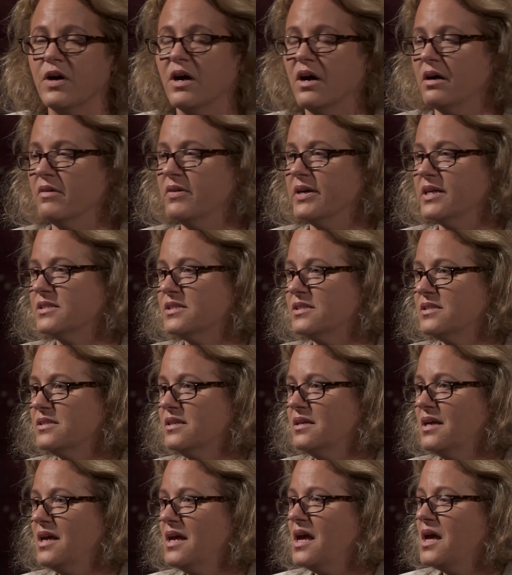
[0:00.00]
haaretz.
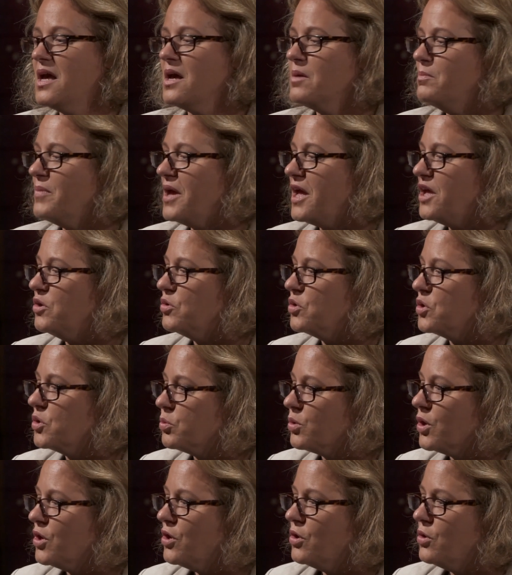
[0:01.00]
May you
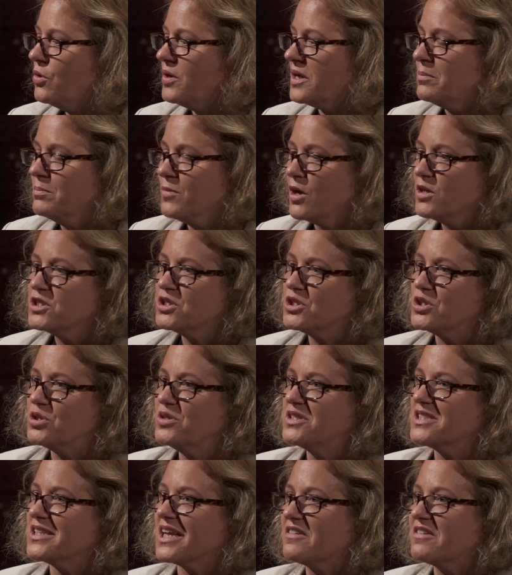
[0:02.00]
grow in multitudes